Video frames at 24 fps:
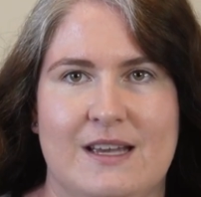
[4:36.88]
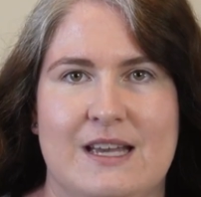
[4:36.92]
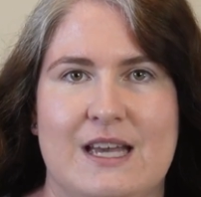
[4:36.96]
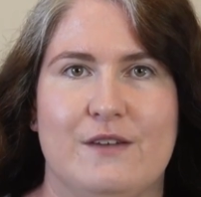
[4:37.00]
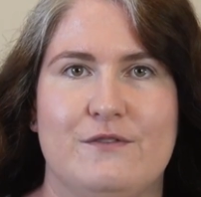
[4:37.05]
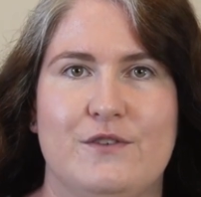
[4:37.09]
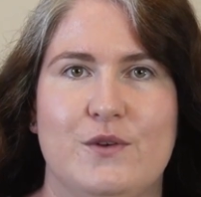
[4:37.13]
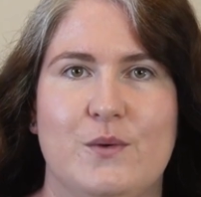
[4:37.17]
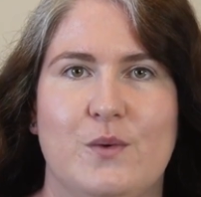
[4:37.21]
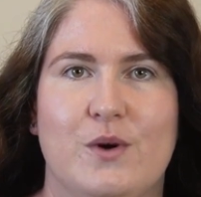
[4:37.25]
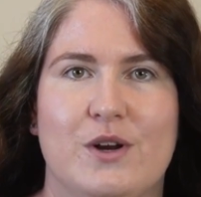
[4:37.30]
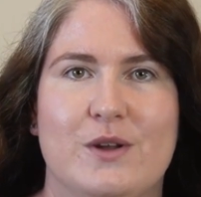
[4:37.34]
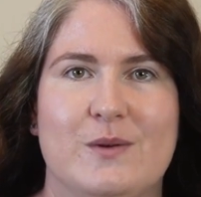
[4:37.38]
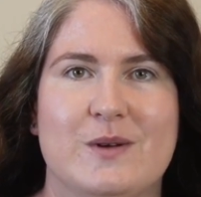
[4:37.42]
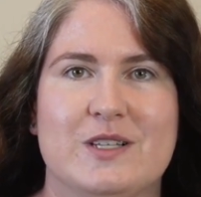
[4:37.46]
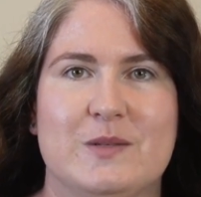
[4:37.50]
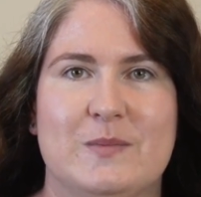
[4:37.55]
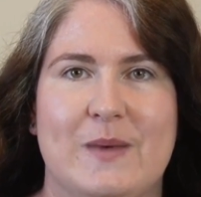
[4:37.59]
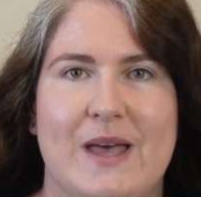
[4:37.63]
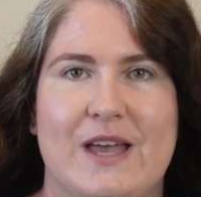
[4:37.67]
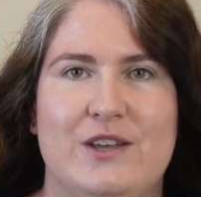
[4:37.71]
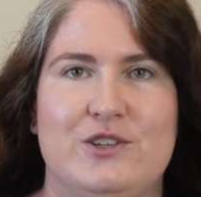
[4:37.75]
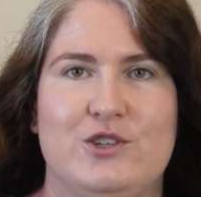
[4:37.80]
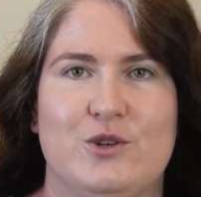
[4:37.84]
If you want to
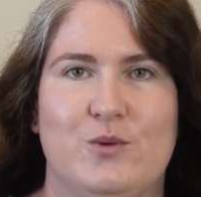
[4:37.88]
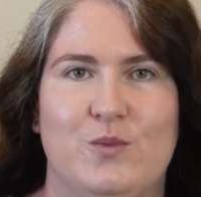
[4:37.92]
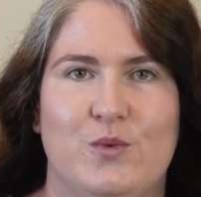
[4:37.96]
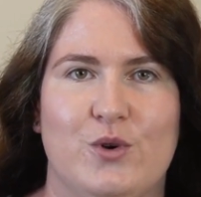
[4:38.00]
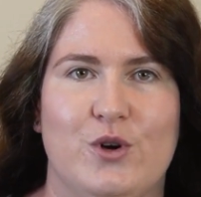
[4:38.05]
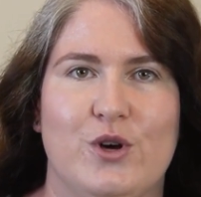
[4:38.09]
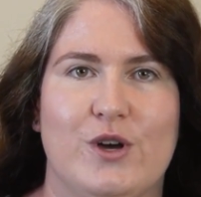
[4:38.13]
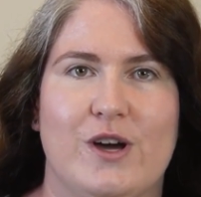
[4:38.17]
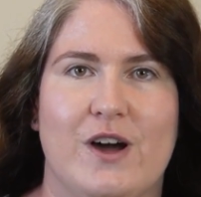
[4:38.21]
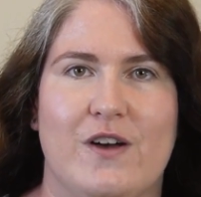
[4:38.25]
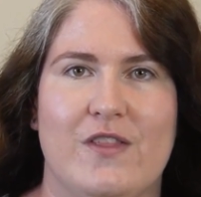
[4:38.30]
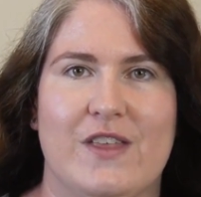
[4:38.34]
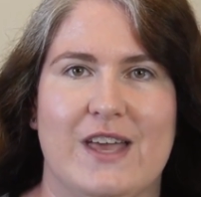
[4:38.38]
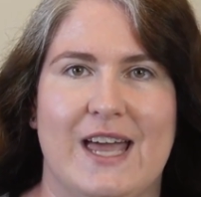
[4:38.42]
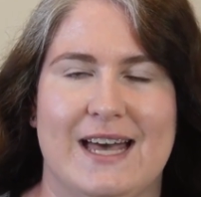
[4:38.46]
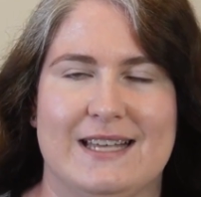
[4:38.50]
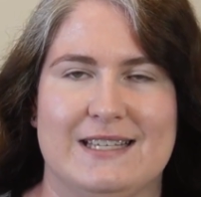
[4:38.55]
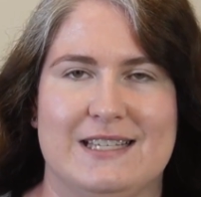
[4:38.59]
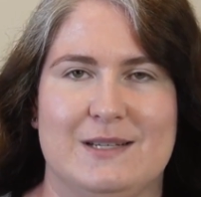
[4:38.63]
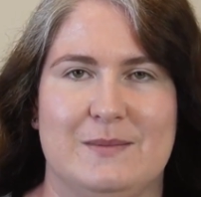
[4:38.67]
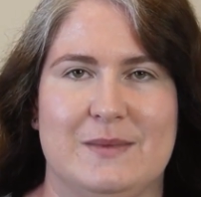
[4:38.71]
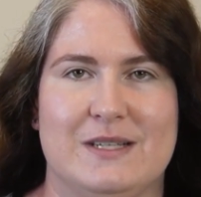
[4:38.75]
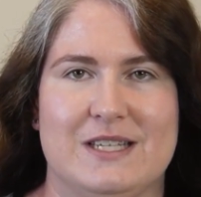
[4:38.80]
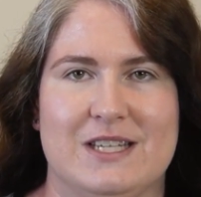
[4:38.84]
expand your work on the
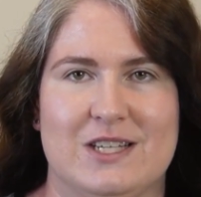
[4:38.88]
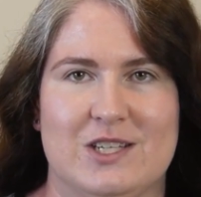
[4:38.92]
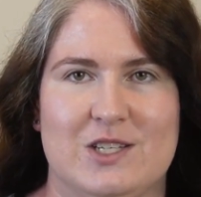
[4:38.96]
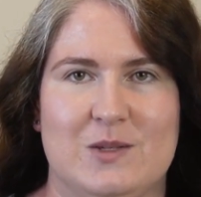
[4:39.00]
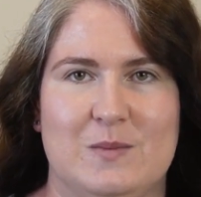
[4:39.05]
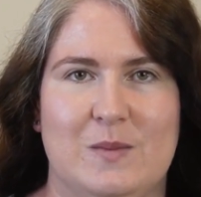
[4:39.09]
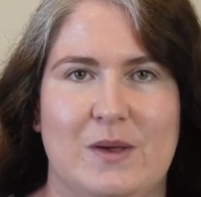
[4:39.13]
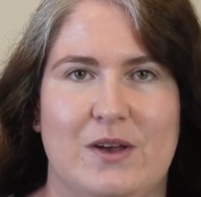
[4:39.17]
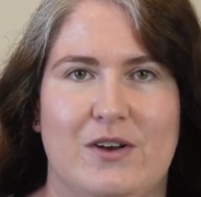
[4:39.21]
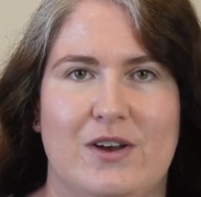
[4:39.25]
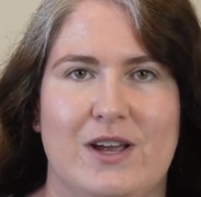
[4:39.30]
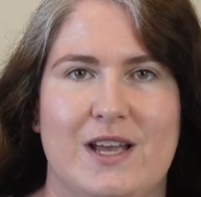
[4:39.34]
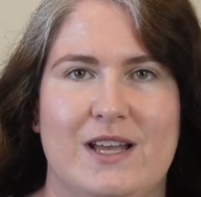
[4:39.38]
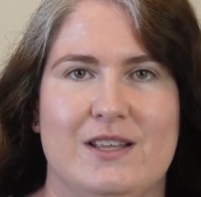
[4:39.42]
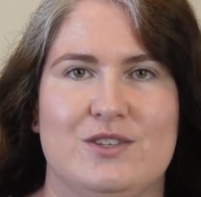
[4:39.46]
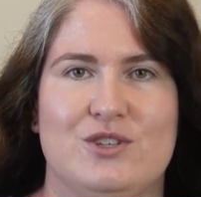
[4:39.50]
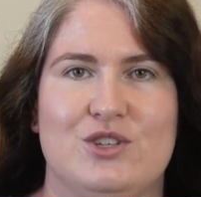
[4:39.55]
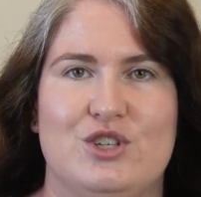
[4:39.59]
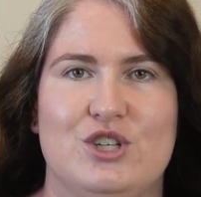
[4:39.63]
customer's experience,